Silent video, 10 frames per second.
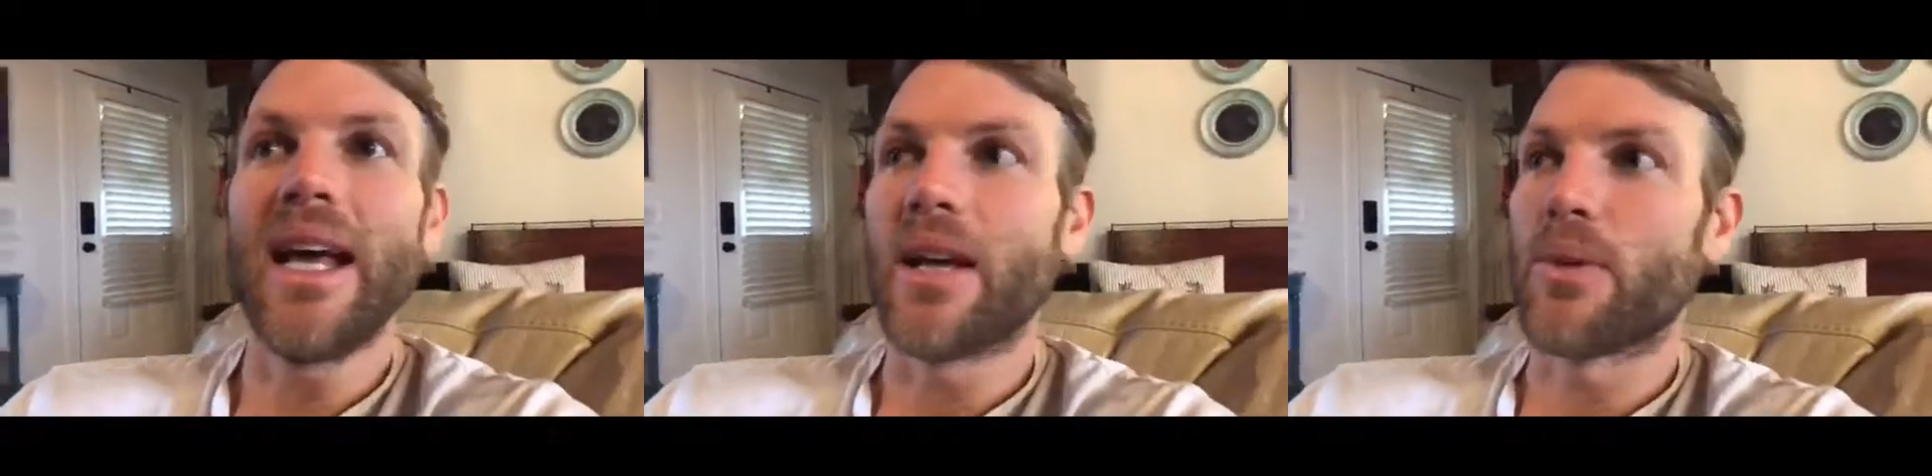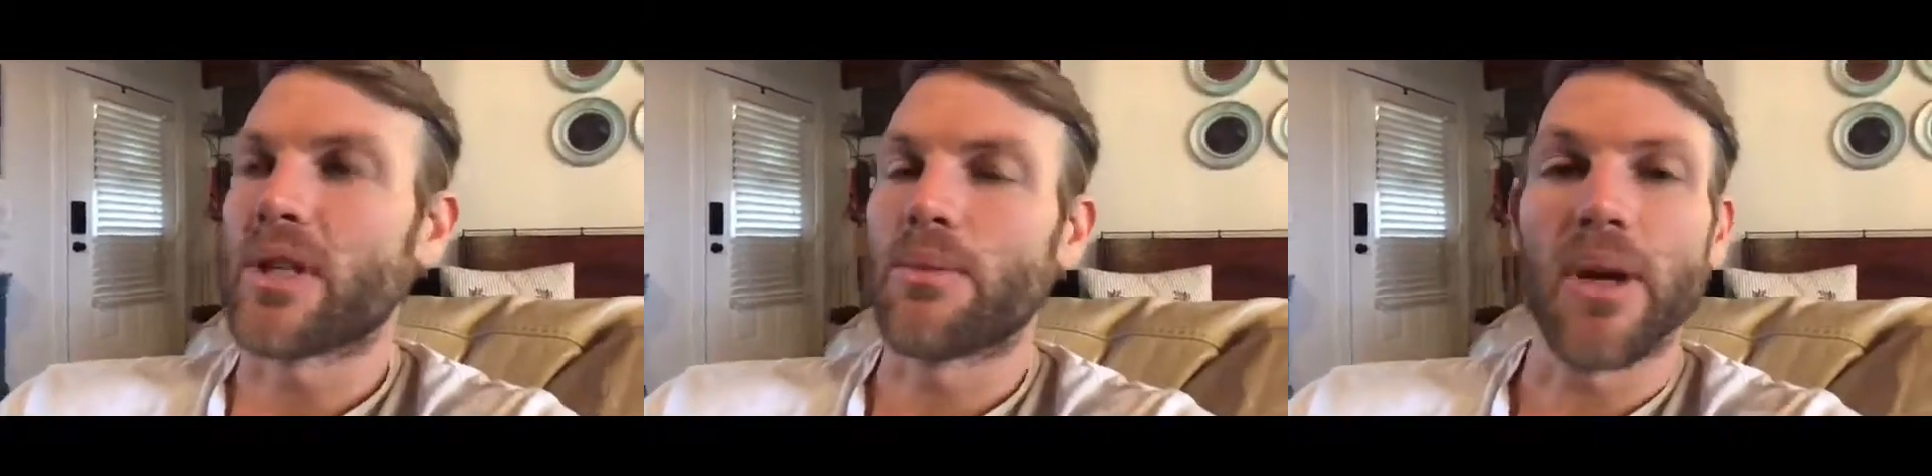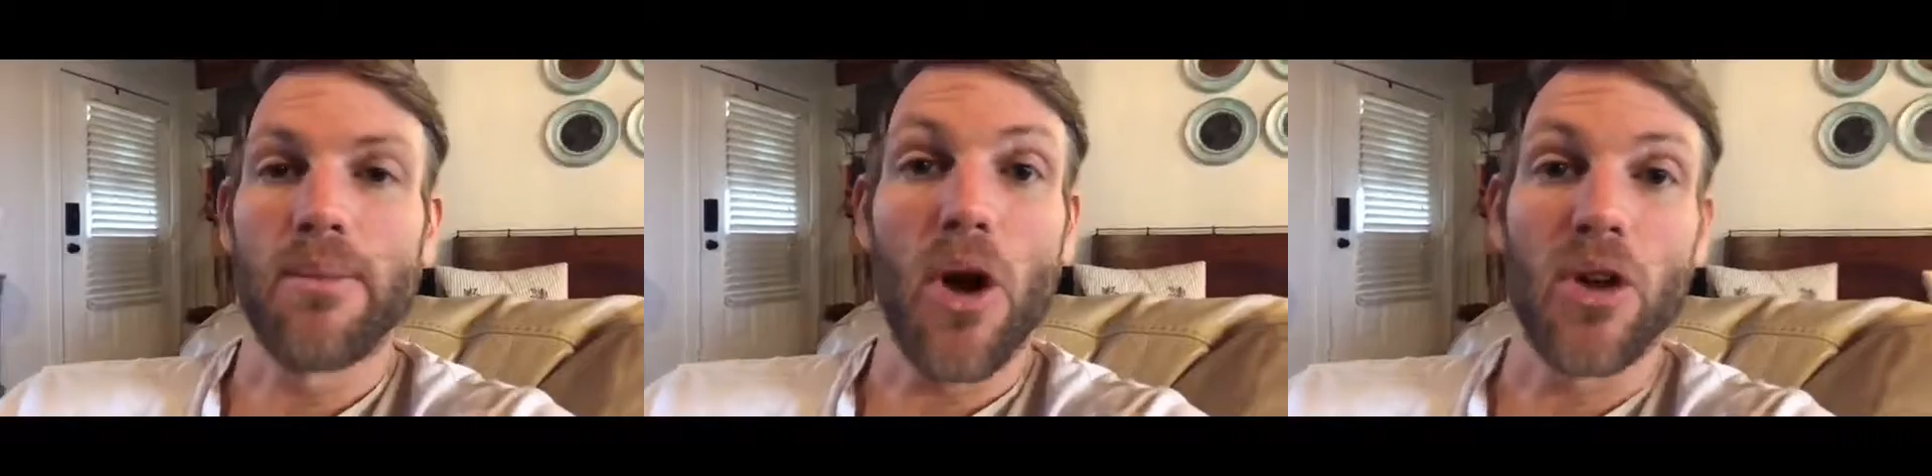it was this
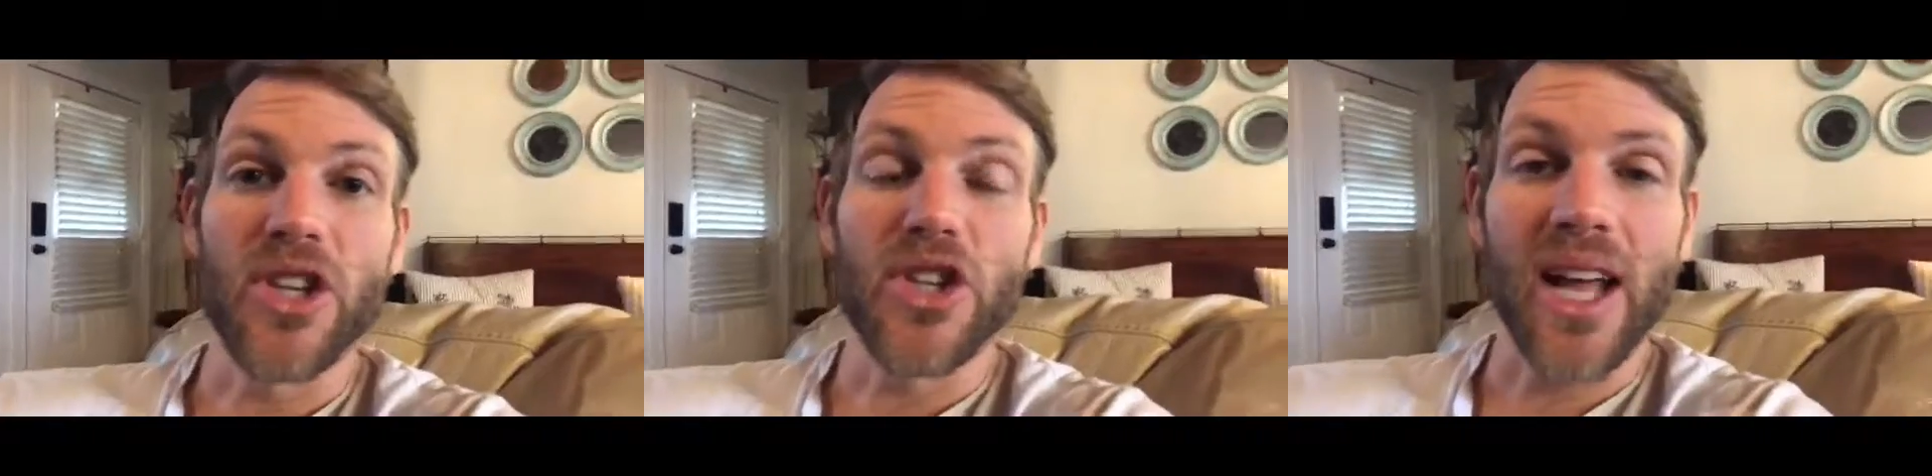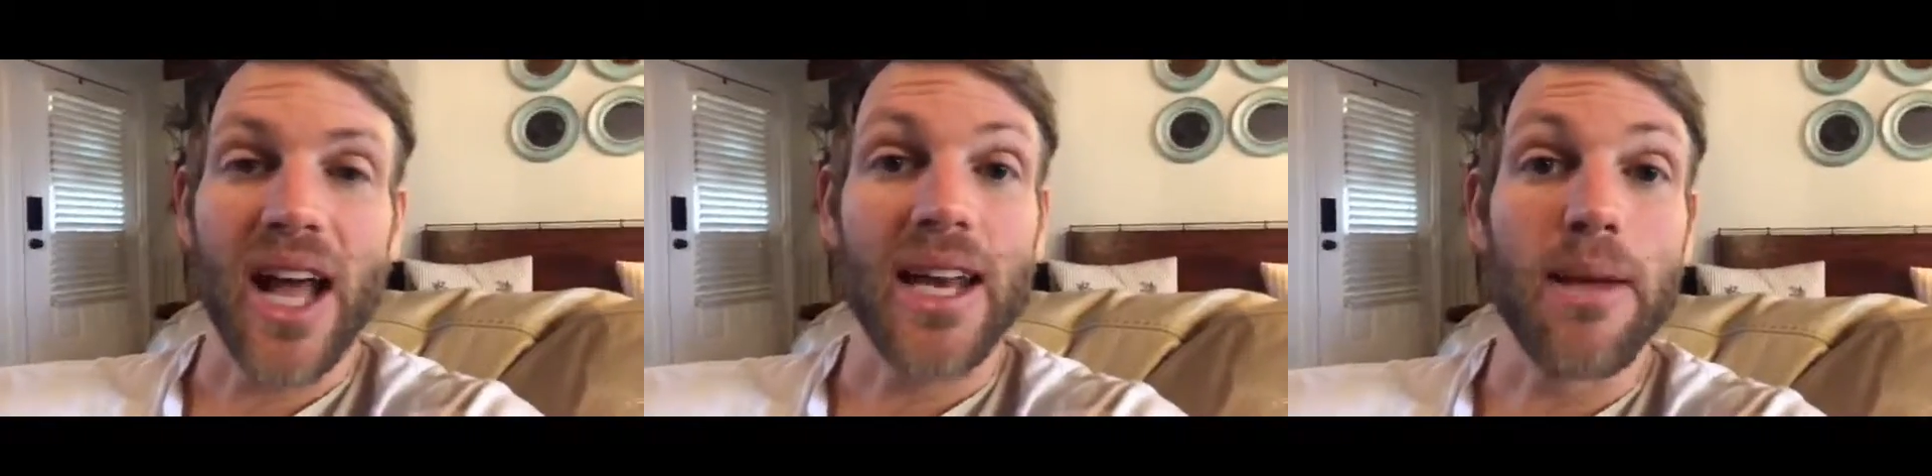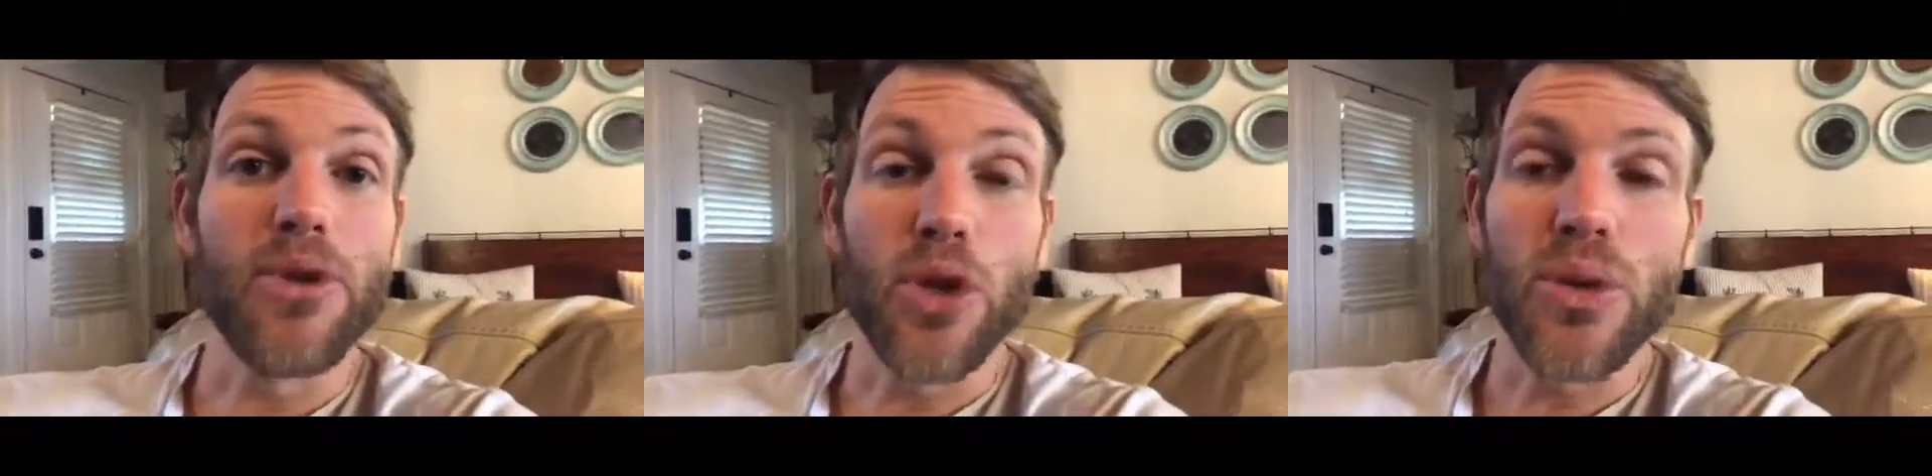big Polynesian guy
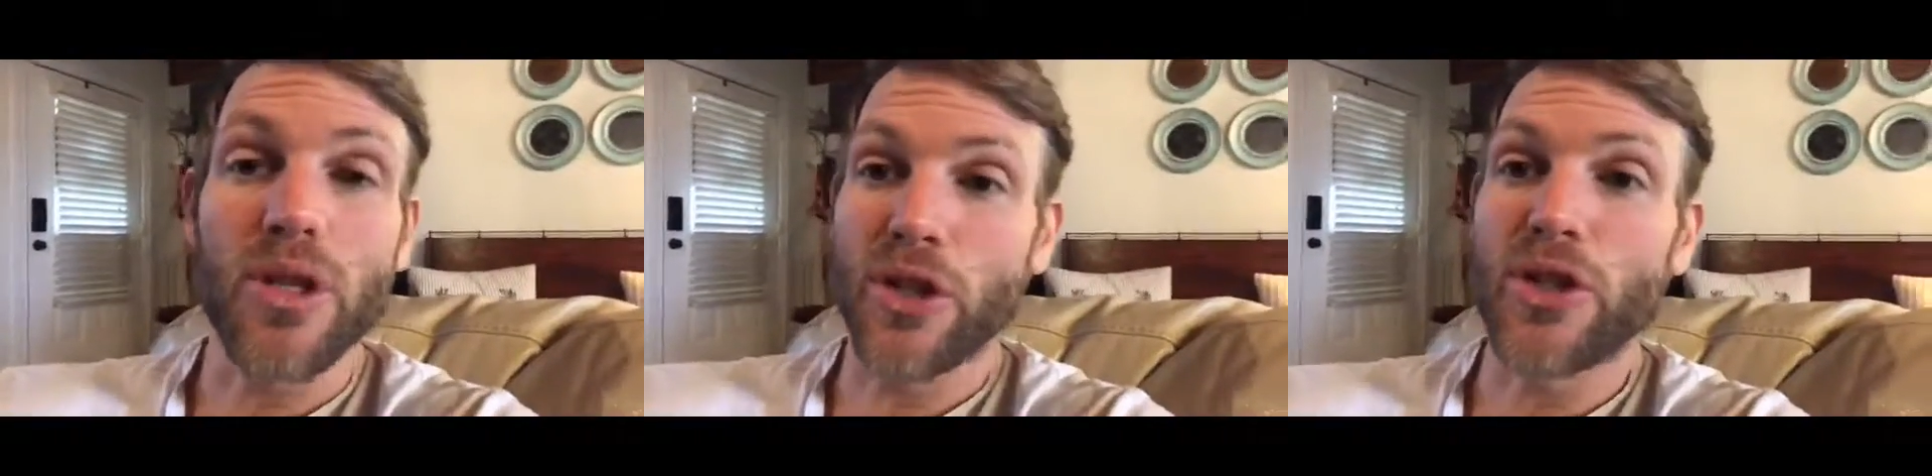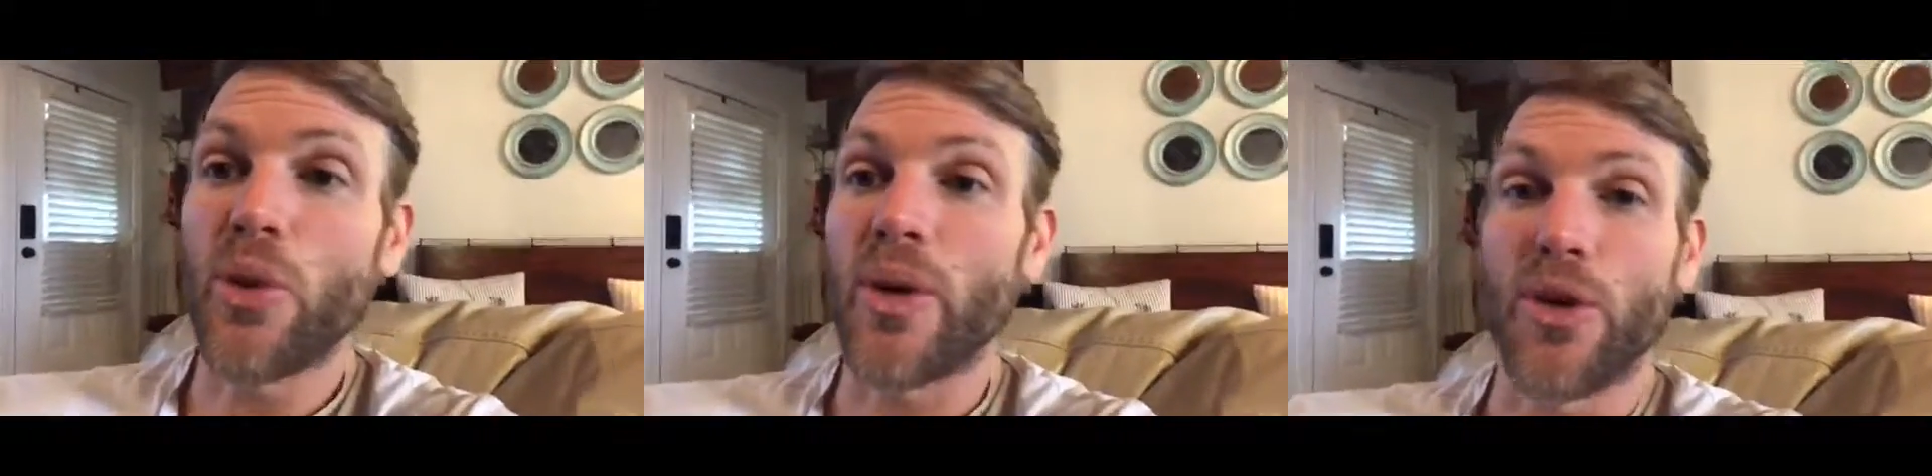named Deuce Lutui.